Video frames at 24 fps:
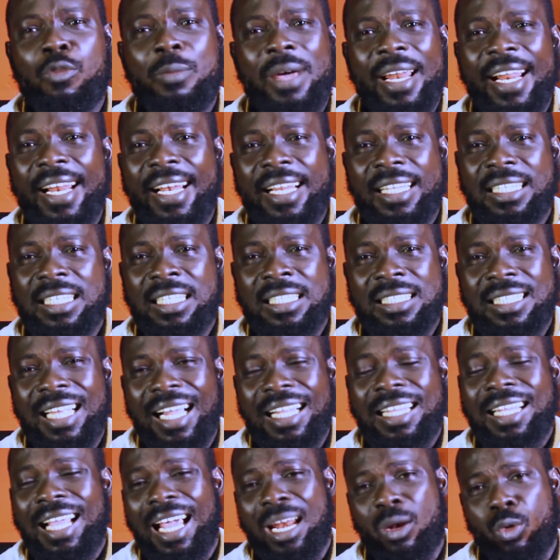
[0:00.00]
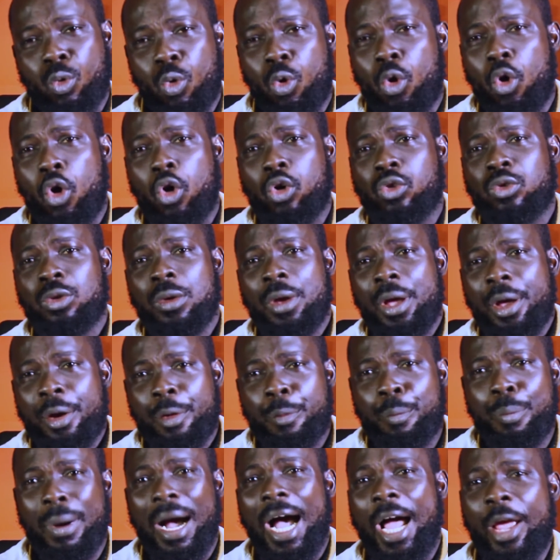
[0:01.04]
many diseases that can cause
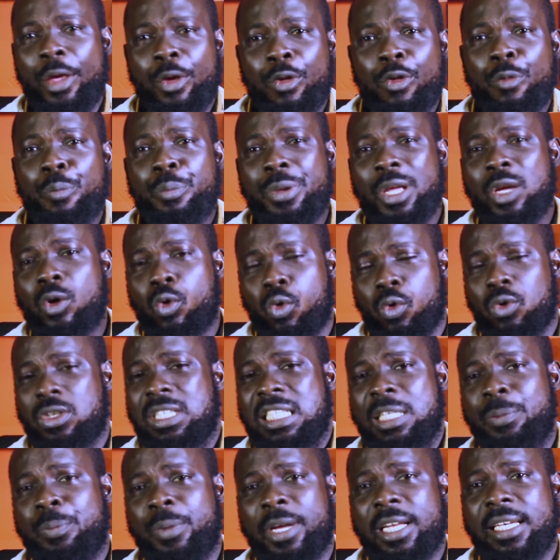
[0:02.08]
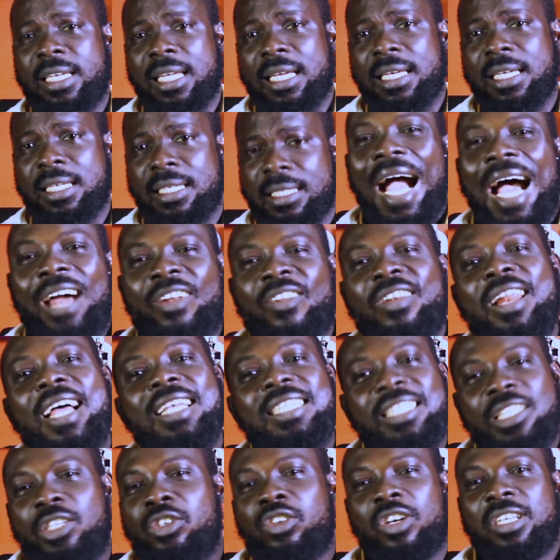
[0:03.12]
by you being constipated.
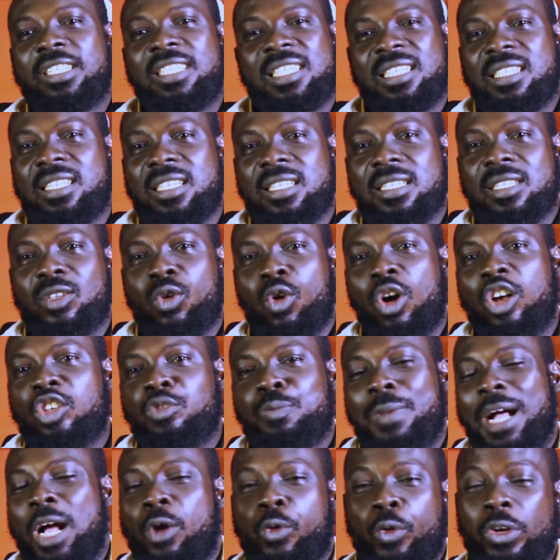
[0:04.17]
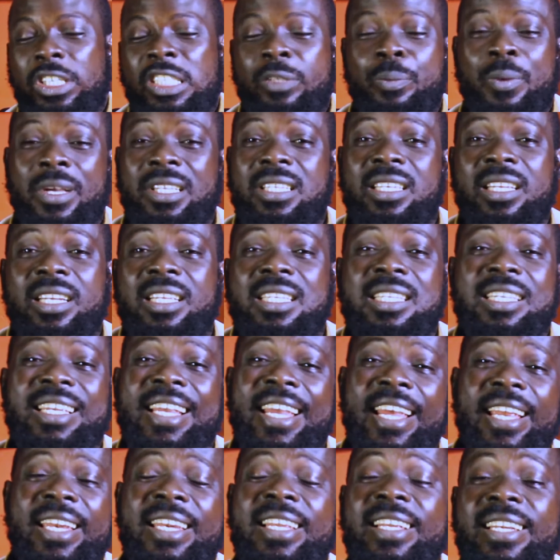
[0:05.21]
Another serious disease caused by constipation is kidney